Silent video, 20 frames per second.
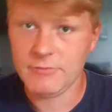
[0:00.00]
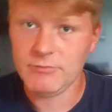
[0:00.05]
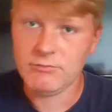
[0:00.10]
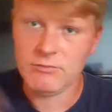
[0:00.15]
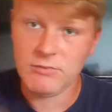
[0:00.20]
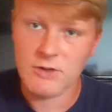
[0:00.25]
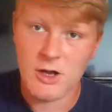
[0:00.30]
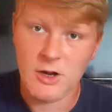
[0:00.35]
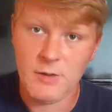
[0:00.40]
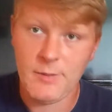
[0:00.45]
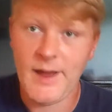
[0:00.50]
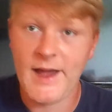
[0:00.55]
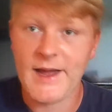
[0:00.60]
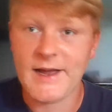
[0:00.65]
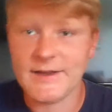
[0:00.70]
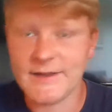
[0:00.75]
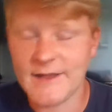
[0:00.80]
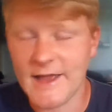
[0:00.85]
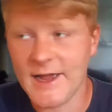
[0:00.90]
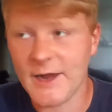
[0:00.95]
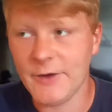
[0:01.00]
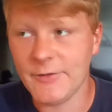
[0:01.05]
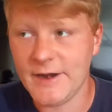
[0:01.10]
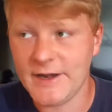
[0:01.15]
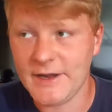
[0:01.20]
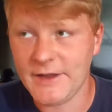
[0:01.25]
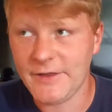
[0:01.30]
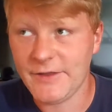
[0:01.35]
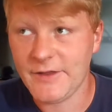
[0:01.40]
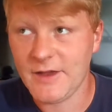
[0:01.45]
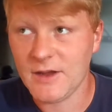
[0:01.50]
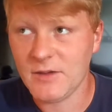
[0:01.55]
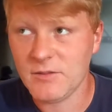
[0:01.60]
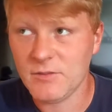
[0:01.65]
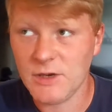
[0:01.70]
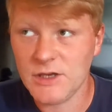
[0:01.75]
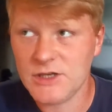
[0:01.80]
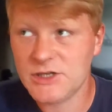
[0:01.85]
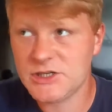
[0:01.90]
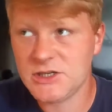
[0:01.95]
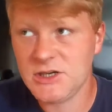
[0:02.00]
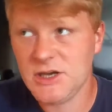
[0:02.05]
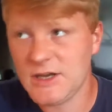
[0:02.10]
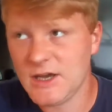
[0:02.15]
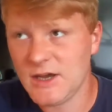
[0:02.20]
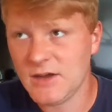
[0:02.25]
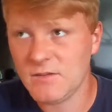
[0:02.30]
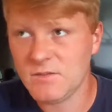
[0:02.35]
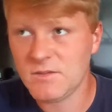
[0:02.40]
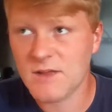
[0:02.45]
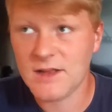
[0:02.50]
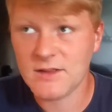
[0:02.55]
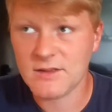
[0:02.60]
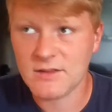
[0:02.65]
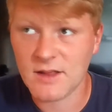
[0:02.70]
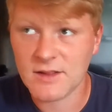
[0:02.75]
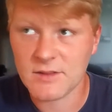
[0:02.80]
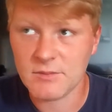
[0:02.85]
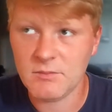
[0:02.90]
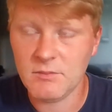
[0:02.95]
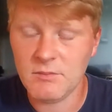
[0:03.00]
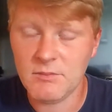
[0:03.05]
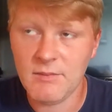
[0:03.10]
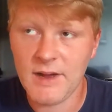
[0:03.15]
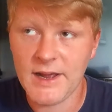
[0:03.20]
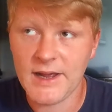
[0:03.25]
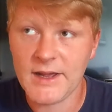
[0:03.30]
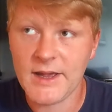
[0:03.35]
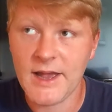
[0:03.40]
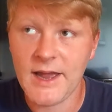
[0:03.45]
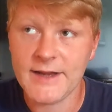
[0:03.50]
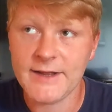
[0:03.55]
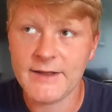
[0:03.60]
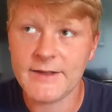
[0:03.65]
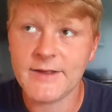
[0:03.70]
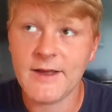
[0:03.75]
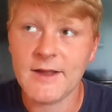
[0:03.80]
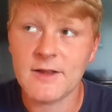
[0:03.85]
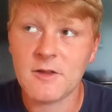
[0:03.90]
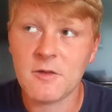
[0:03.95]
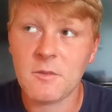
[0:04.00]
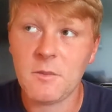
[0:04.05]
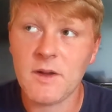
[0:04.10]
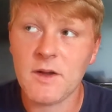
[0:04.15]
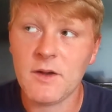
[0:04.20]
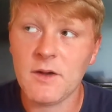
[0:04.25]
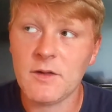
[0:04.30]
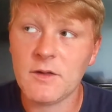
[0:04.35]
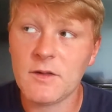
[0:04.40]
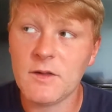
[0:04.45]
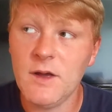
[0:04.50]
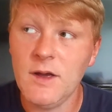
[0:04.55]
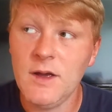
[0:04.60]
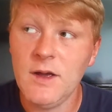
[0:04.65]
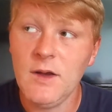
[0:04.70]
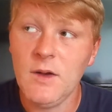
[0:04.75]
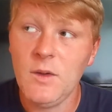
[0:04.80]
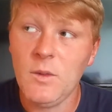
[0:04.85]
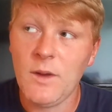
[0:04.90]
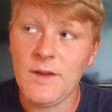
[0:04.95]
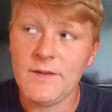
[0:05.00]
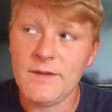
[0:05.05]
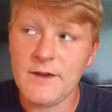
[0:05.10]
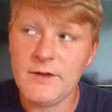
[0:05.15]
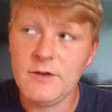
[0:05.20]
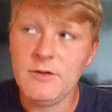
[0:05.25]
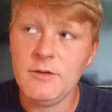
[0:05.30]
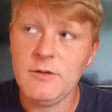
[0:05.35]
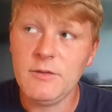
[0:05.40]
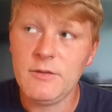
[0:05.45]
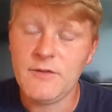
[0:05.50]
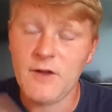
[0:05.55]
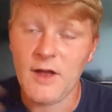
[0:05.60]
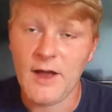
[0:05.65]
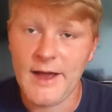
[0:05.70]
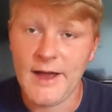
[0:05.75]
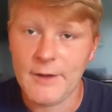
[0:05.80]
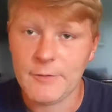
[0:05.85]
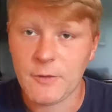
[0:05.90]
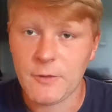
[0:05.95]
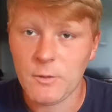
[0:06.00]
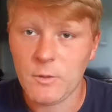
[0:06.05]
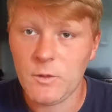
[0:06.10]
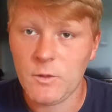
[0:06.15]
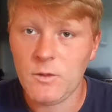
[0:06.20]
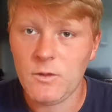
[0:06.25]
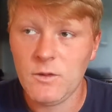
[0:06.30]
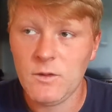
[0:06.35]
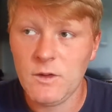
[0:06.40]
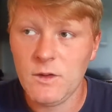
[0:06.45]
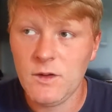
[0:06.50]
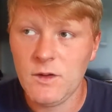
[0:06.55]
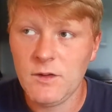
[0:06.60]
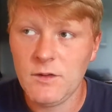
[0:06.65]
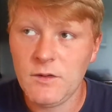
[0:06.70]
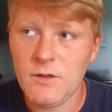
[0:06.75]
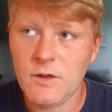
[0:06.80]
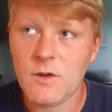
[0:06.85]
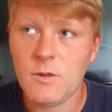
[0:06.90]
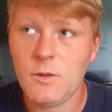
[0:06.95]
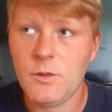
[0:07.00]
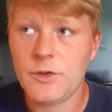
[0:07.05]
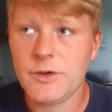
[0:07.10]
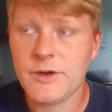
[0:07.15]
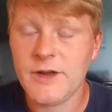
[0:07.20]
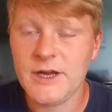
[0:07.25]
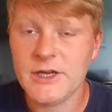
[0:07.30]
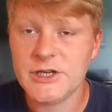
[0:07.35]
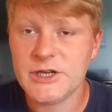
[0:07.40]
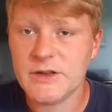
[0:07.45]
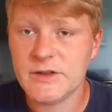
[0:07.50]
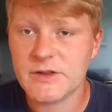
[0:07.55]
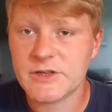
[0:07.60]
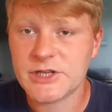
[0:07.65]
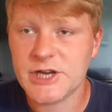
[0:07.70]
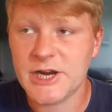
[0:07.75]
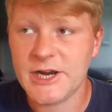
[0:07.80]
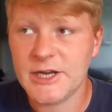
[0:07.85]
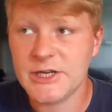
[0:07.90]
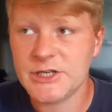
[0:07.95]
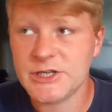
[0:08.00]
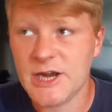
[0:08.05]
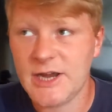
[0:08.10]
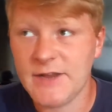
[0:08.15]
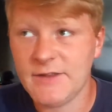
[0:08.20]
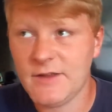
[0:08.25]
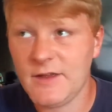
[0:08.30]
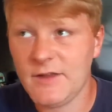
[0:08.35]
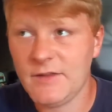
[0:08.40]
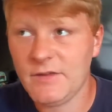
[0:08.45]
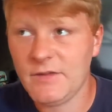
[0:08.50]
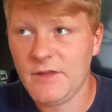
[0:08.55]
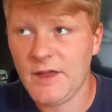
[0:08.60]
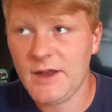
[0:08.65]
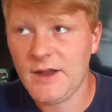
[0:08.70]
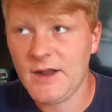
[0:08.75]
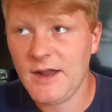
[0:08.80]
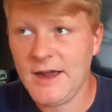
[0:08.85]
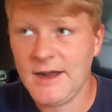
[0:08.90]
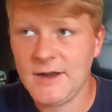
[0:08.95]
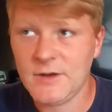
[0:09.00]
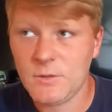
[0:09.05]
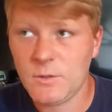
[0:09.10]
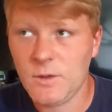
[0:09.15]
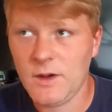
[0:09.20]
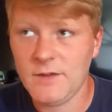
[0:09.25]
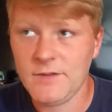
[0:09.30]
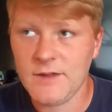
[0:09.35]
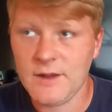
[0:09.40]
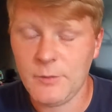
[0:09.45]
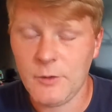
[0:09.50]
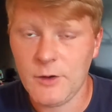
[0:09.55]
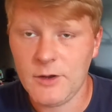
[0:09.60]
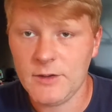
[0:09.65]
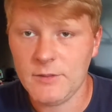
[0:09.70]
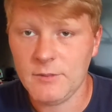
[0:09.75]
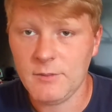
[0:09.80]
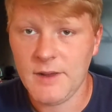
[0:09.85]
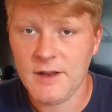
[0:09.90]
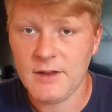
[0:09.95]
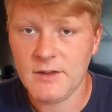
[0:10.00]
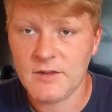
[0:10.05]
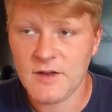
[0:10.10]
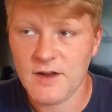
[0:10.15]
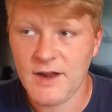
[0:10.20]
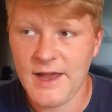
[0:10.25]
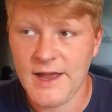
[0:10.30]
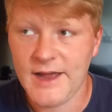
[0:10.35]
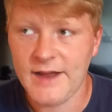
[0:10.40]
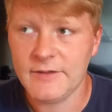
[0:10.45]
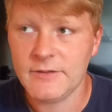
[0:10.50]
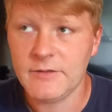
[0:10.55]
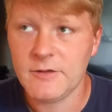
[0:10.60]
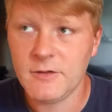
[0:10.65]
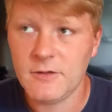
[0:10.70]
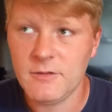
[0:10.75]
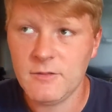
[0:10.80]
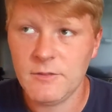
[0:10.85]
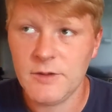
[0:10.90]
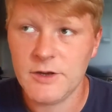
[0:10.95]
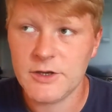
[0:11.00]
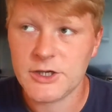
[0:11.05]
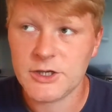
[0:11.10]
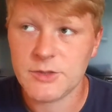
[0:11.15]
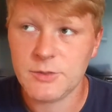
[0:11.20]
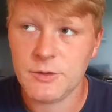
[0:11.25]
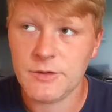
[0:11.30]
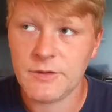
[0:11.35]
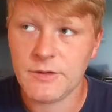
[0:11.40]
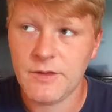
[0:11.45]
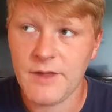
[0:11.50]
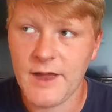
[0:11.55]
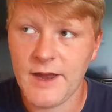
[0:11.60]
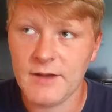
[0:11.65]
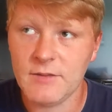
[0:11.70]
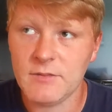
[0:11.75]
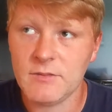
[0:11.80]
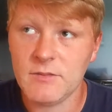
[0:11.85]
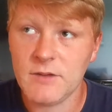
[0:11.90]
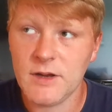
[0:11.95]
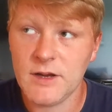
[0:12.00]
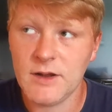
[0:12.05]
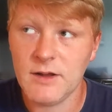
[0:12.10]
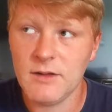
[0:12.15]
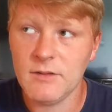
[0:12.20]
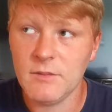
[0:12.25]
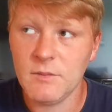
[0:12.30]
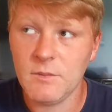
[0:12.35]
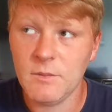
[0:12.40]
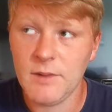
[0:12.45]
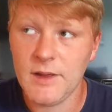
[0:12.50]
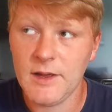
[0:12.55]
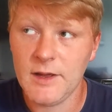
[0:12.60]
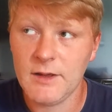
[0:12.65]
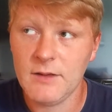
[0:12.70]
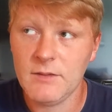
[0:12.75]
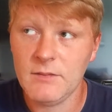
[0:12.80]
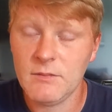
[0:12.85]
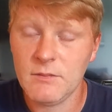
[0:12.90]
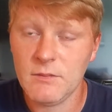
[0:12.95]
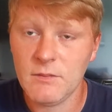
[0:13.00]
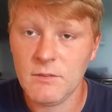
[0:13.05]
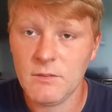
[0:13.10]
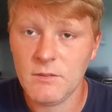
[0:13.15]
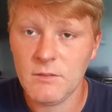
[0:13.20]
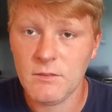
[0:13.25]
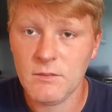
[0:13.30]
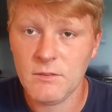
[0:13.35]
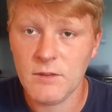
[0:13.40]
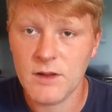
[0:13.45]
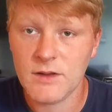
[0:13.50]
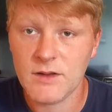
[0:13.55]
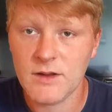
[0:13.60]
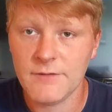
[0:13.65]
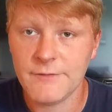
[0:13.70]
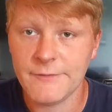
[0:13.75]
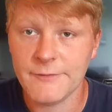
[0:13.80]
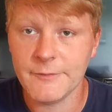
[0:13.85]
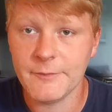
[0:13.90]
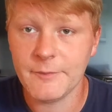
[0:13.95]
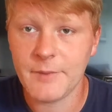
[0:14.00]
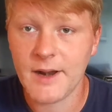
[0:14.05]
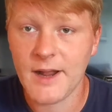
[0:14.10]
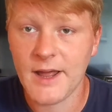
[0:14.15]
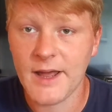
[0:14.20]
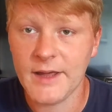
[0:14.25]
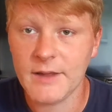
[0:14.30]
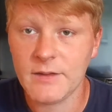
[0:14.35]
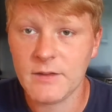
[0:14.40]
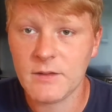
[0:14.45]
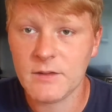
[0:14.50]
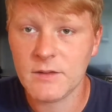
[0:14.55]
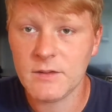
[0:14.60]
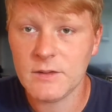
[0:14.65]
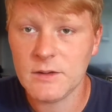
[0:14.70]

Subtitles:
go back a day or anything, which, that doesn't make any sense, because when they do fly out to war, the coordinations change and then they land where they weren't meant to land, which would then, be a different place.